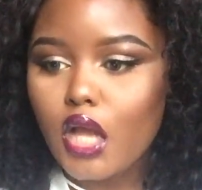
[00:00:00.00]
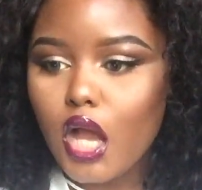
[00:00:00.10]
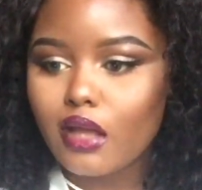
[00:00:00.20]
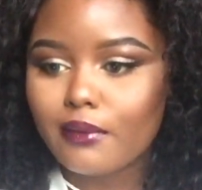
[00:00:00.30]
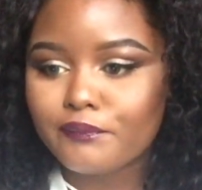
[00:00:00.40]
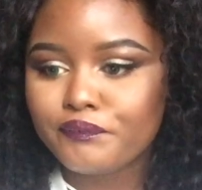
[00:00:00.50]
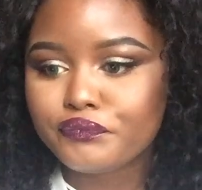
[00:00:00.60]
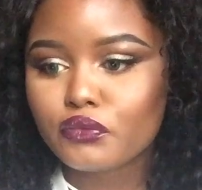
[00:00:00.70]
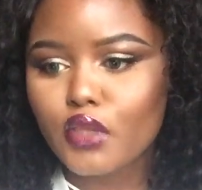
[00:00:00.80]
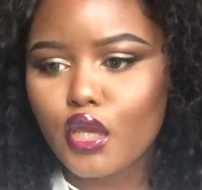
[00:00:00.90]
Um,
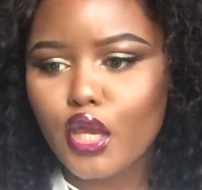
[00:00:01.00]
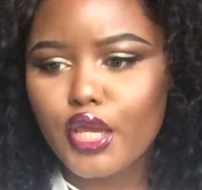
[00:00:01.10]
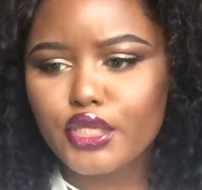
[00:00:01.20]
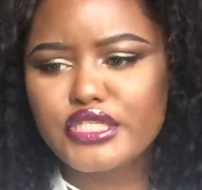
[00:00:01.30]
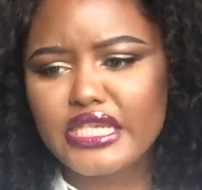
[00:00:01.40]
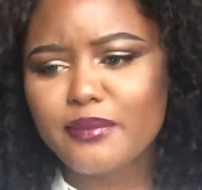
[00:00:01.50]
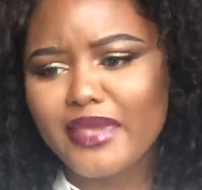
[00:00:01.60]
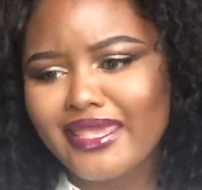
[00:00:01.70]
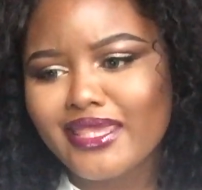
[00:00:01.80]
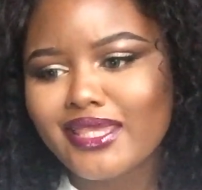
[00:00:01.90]
O T
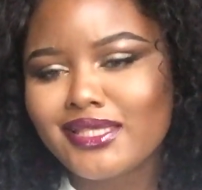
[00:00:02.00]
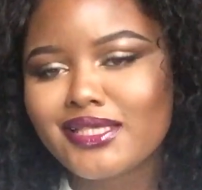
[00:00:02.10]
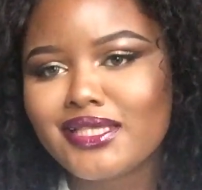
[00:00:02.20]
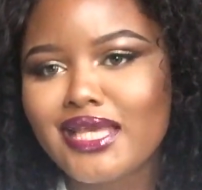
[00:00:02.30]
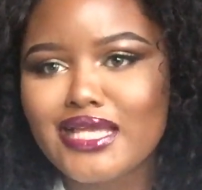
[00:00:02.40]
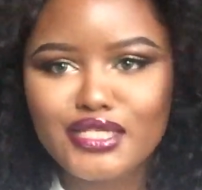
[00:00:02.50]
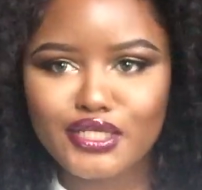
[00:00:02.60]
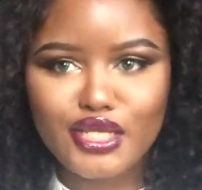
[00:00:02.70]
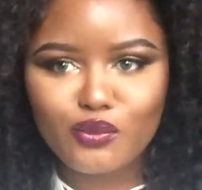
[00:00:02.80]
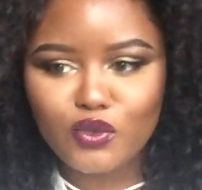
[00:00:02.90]
P. I
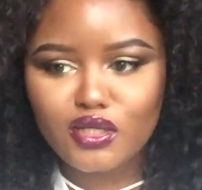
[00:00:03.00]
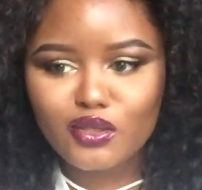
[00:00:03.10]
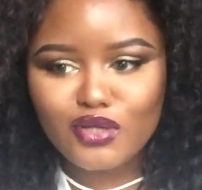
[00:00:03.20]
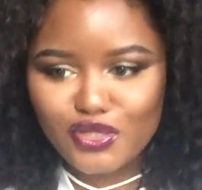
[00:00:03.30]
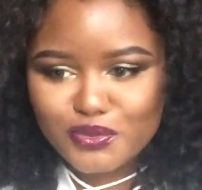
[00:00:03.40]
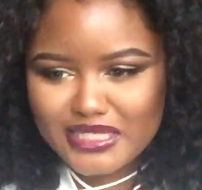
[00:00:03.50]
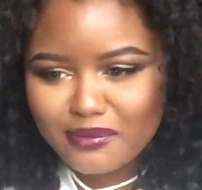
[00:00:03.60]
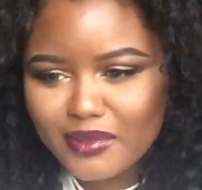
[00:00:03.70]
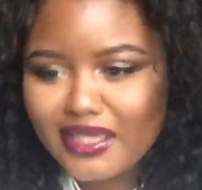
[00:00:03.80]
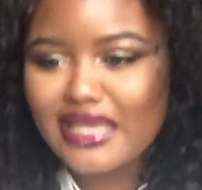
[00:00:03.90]
don't know what O
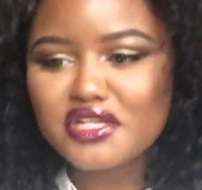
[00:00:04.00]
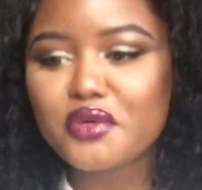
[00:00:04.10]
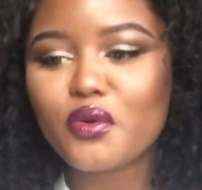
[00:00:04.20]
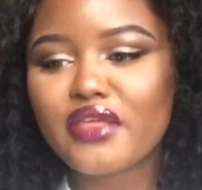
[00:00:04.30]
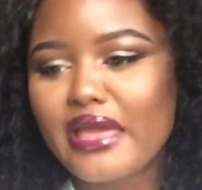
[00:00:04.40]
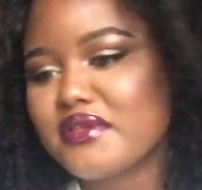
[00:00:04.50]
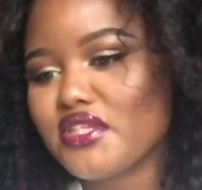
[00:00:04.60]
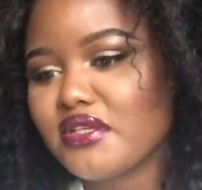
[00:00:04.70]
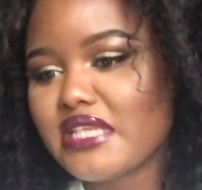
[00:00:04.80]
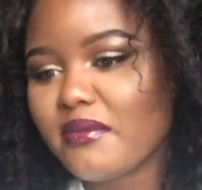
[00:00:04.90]
T P. I don't know what the hell
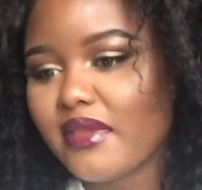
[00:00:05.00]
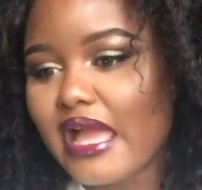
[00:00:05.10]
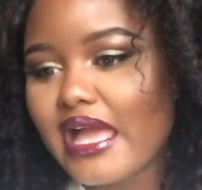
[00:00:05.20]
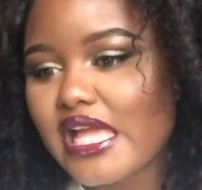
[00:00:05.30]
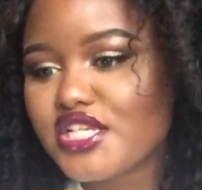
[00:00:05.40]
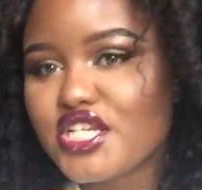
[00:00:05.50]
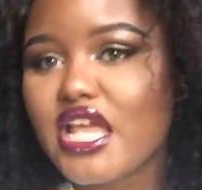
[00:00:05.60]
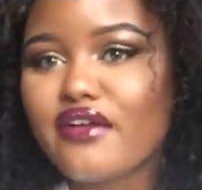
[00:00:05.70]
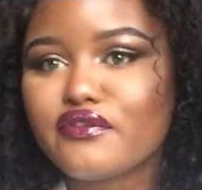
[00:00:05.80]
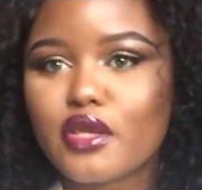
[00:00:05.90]
is O T P. I
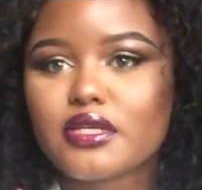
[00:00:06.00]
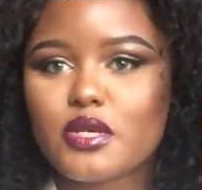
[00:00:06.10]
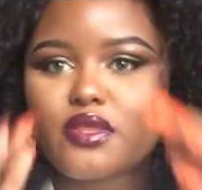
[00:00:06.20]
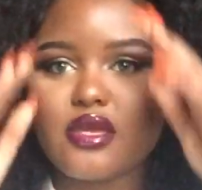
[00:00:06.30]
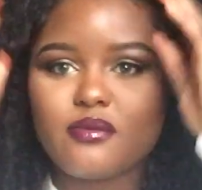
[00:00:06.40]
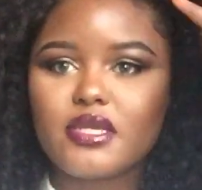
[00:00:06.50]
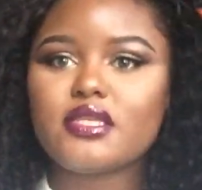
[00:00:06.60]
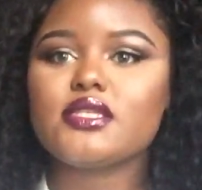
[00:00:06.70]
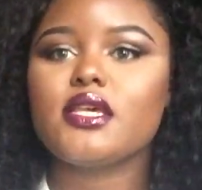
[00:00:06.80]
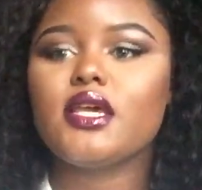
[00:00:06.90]
actually have no idea what that
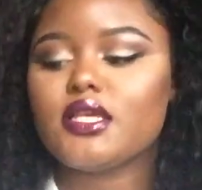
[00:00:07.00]
means.